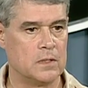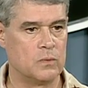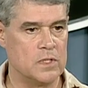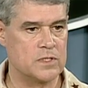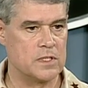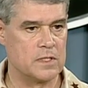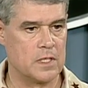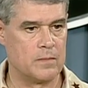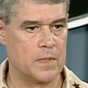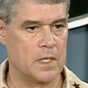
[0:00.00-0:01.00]
We see
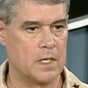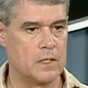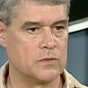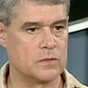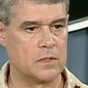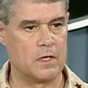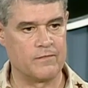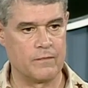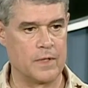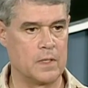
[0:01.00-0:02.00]
them as
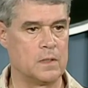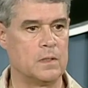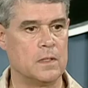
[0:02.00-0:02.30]
offering